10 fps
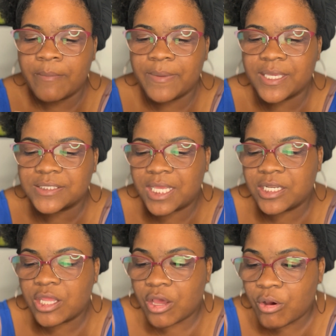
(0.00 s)
Because I
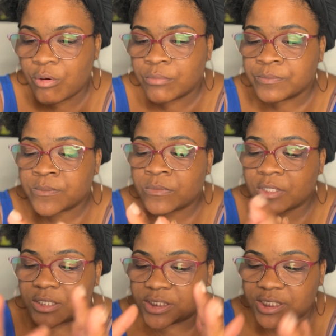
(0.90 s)
know,
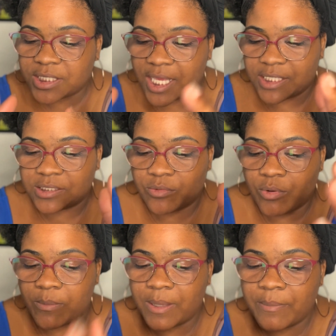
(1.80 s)
just as a
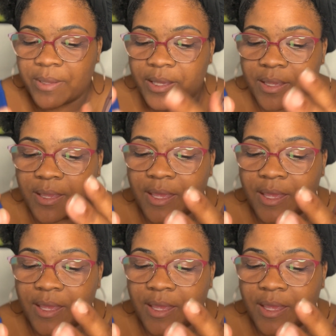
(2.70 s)
woman, but